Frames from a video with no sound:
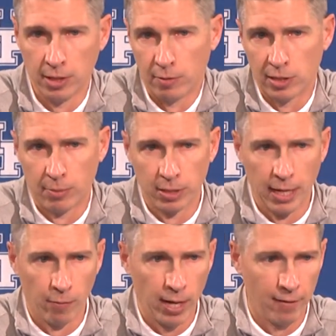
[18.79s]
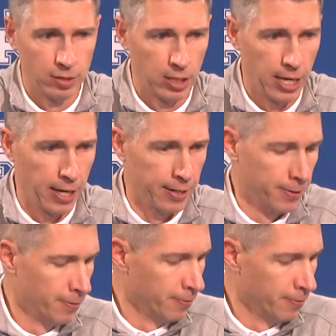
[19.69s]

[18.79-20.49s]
is something that we obviously can't